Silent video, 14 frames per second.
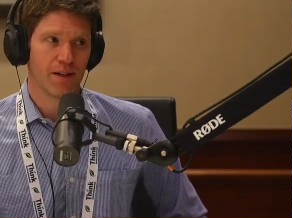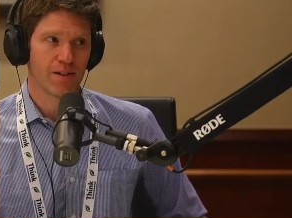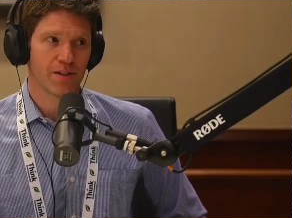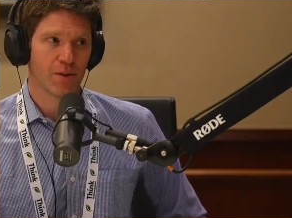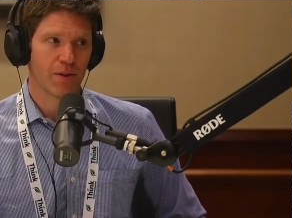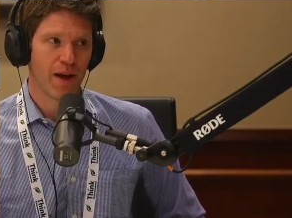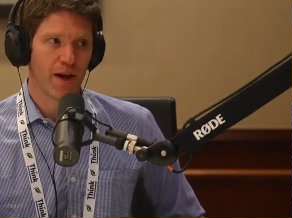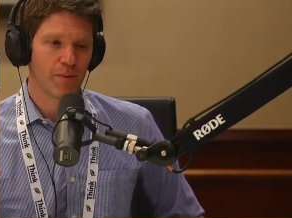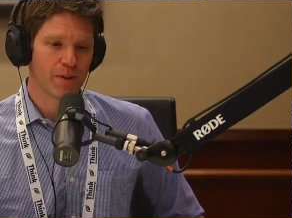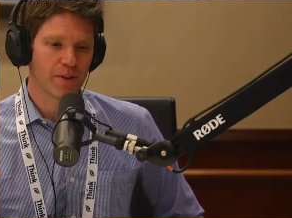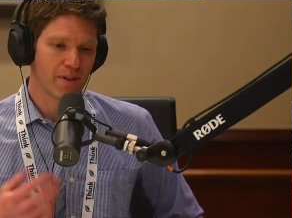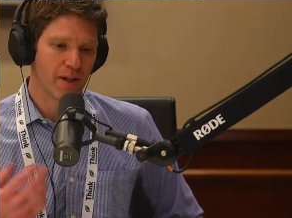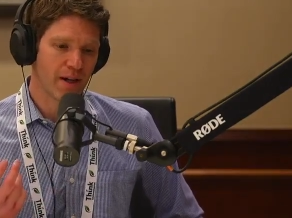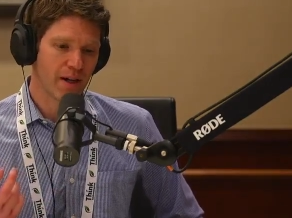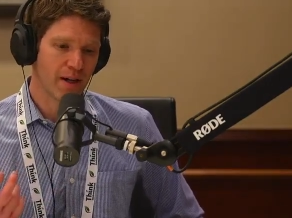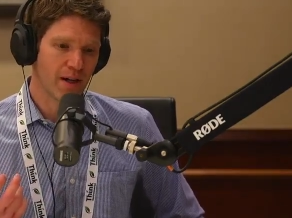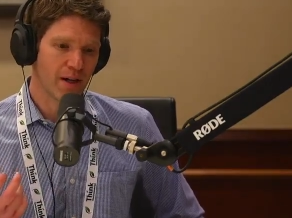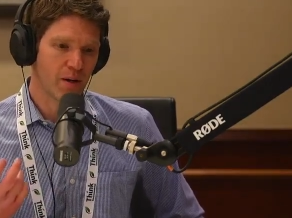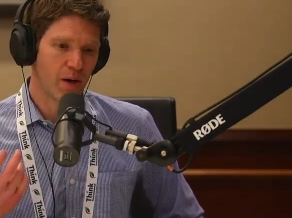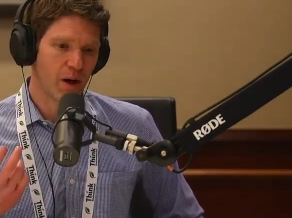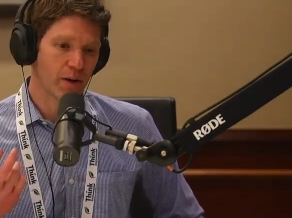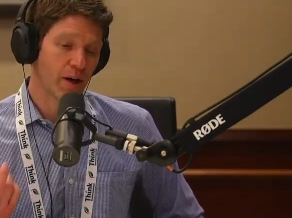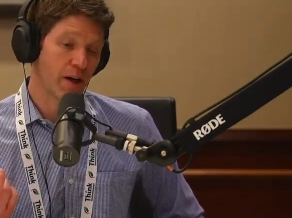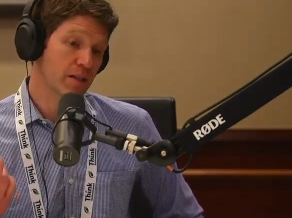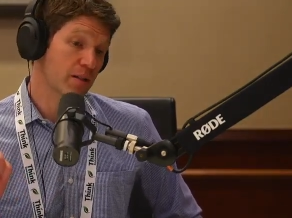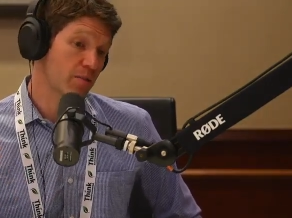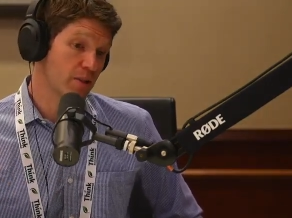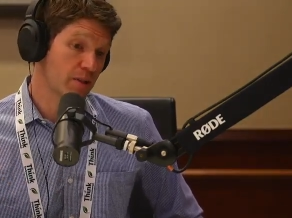So that was our
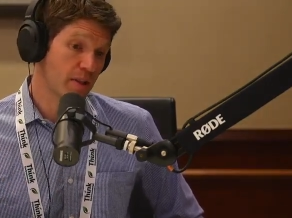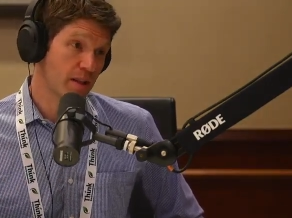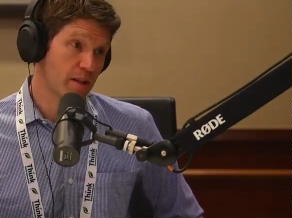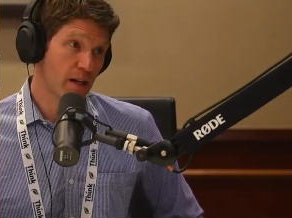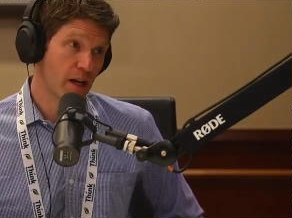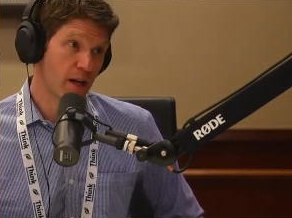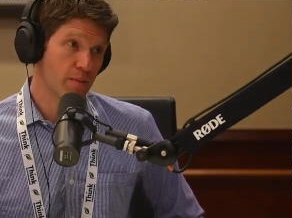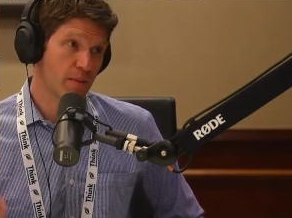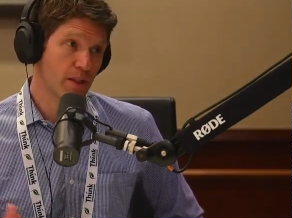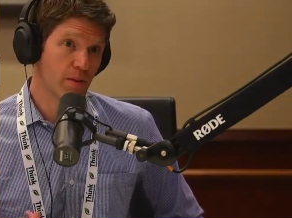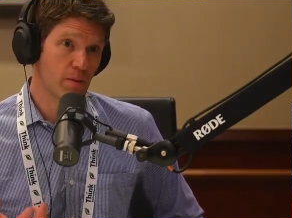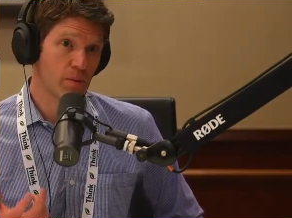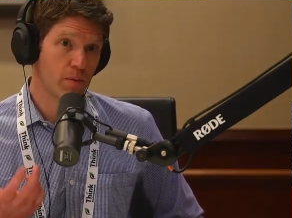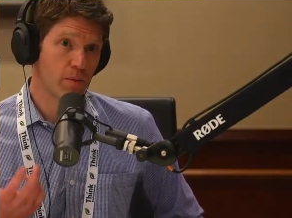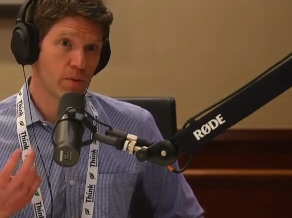customers at the time said,